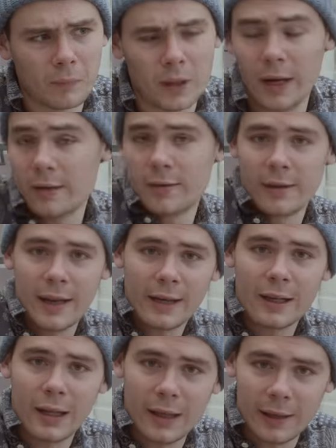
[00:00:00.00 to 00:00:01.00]

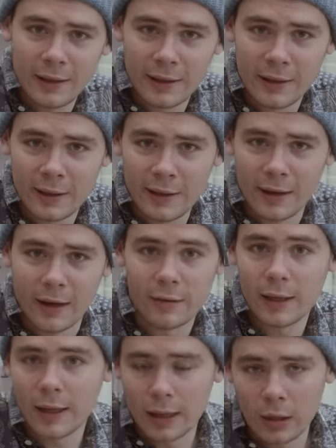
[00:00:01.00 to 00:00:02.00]
Incidentally, I
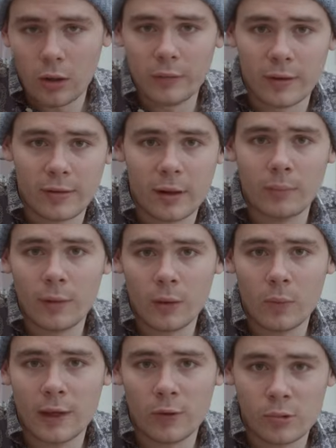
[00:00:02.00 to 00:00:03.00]
think a lot of the stumbling
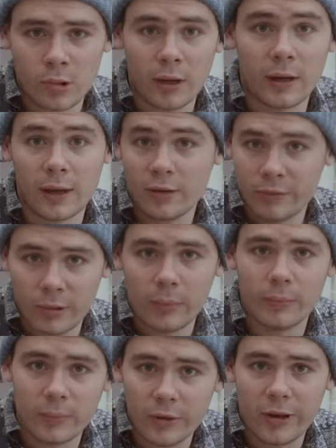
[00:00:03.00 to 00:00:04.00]
when you're drunk is
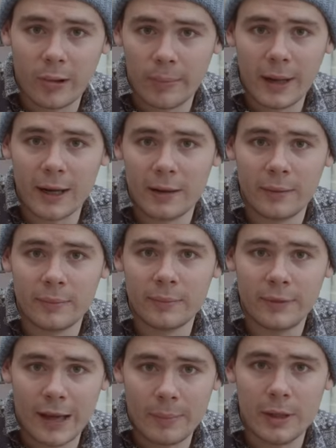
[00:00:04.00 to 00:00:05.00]
from cerebellar
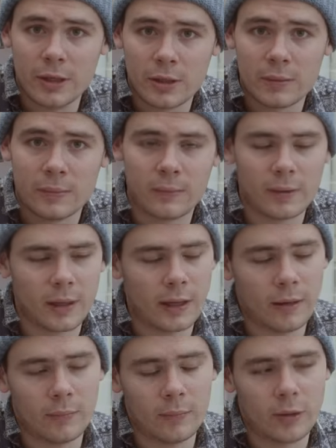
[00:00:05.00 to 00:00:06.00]
damage,
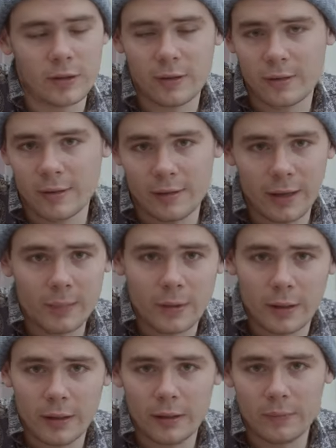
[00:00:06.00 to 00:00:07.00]
which is the same
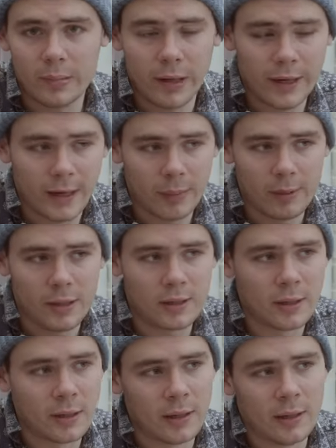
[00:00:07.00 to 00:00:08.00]
kind of brain
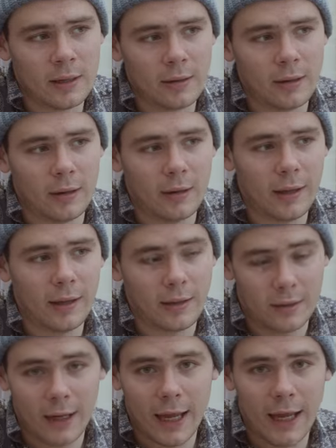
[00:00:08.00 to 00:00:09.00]
damage that
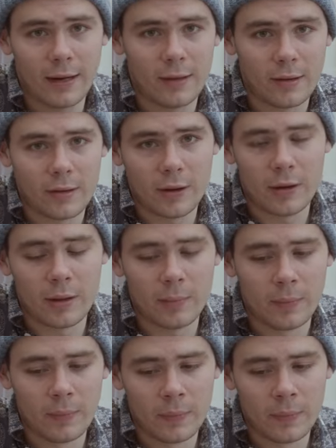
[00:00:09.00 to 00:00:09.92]
I had at the time.